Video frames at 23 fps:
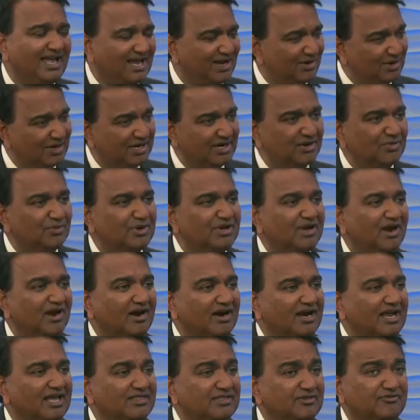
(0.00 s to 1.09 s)
And here we are.
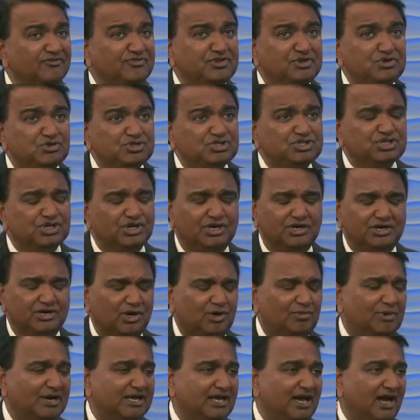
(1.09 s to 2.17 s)
And the future, oh
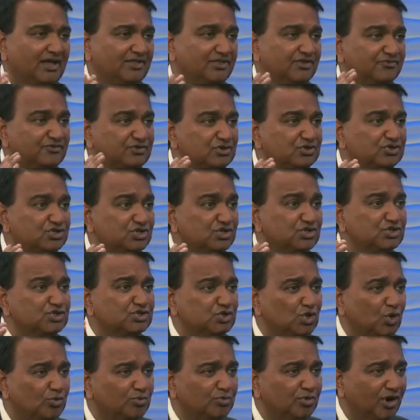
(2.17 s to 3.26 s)
my God, the future is
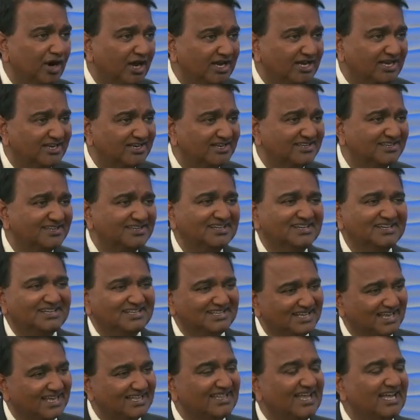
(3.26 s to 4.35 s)
so bright.
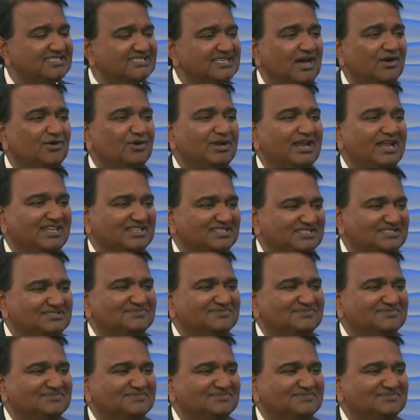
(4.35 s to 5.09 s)
And that's how it ends.